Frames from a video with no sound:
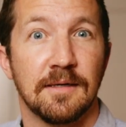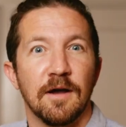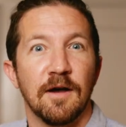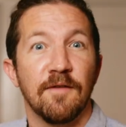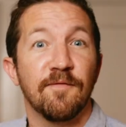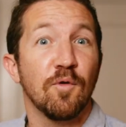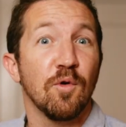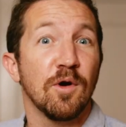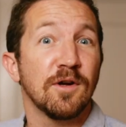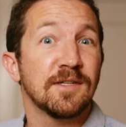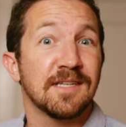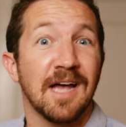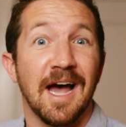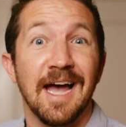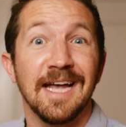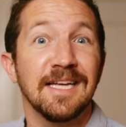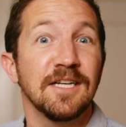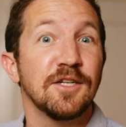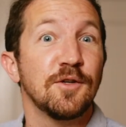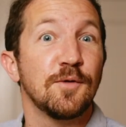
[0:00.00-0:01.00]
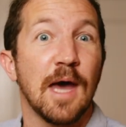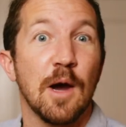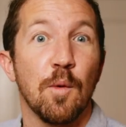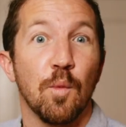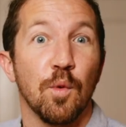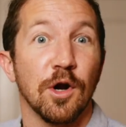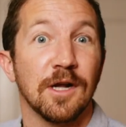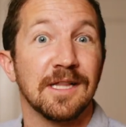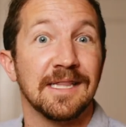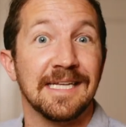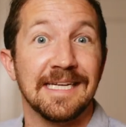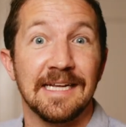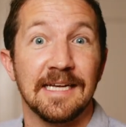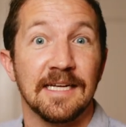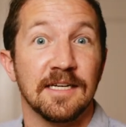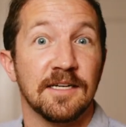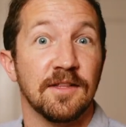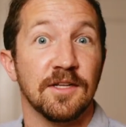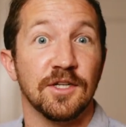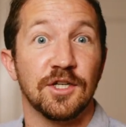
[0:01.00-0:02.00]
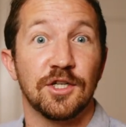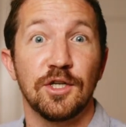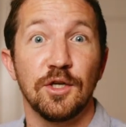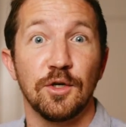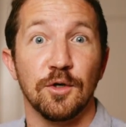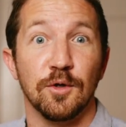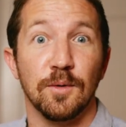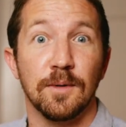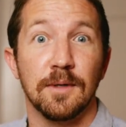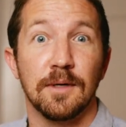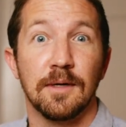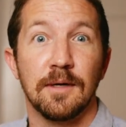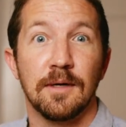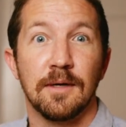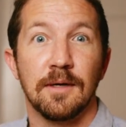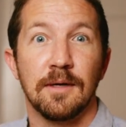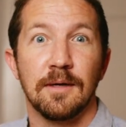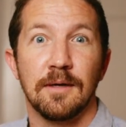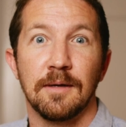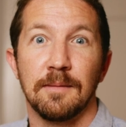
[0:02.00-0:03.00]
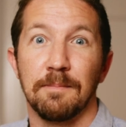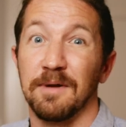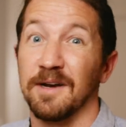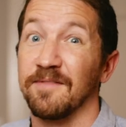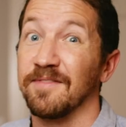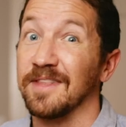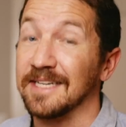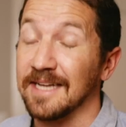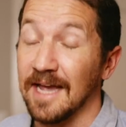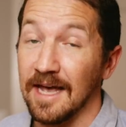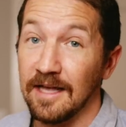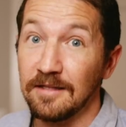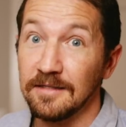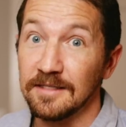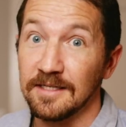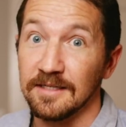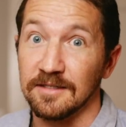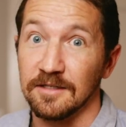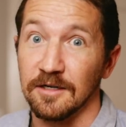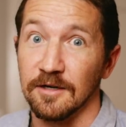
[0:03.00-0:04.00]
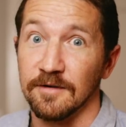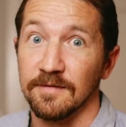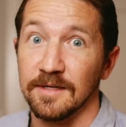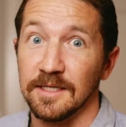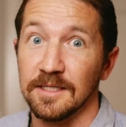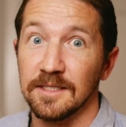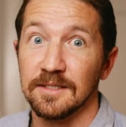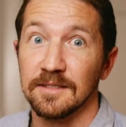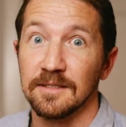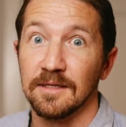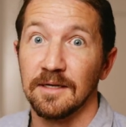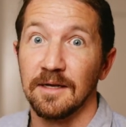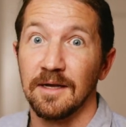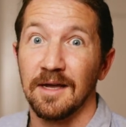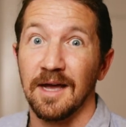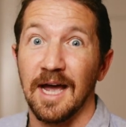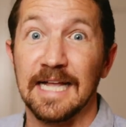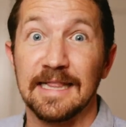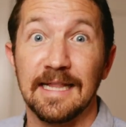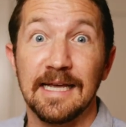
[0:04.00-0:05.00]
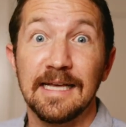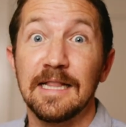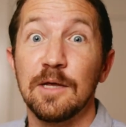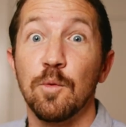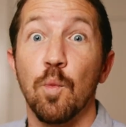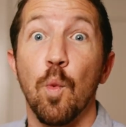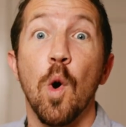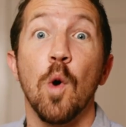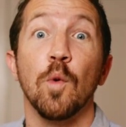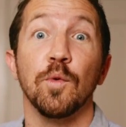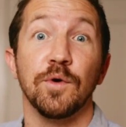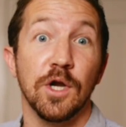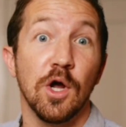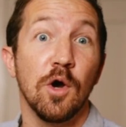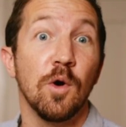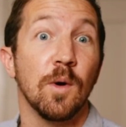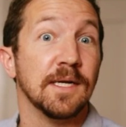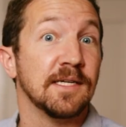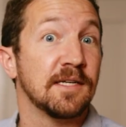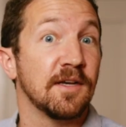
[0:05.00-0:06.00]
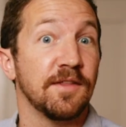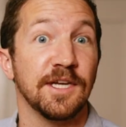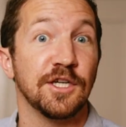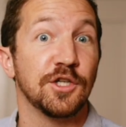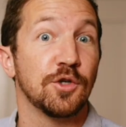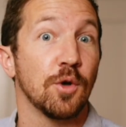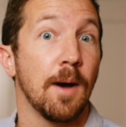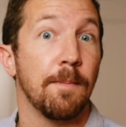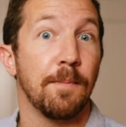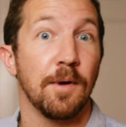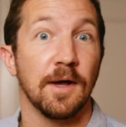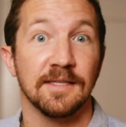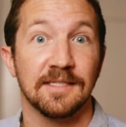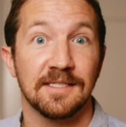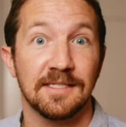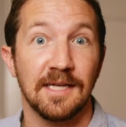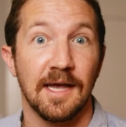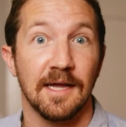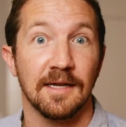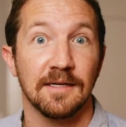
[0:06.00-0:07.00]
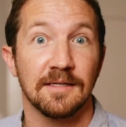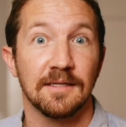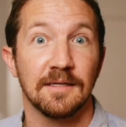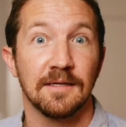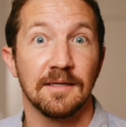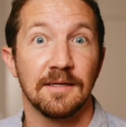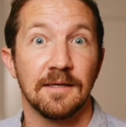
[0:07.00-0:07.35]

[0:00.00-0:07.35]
Of course, I can do that work leading into the shoot, but if the talent is nervous, I likely won't know until they show up on set.